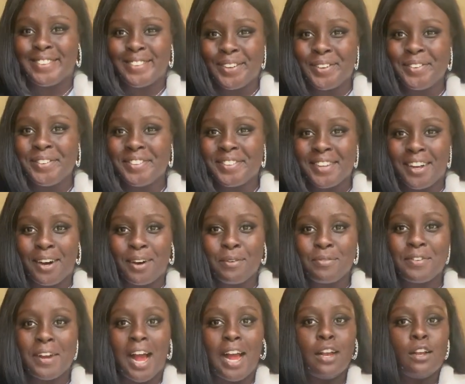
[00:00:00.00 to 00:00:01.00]
so
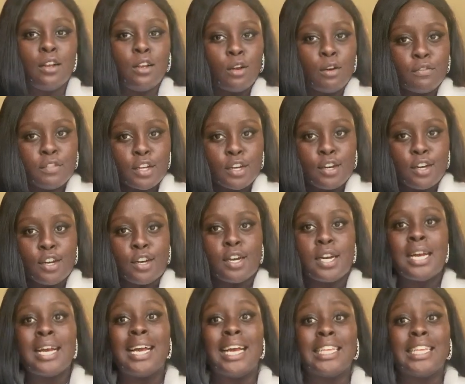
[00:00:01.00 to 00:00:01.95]
soft. I love the color.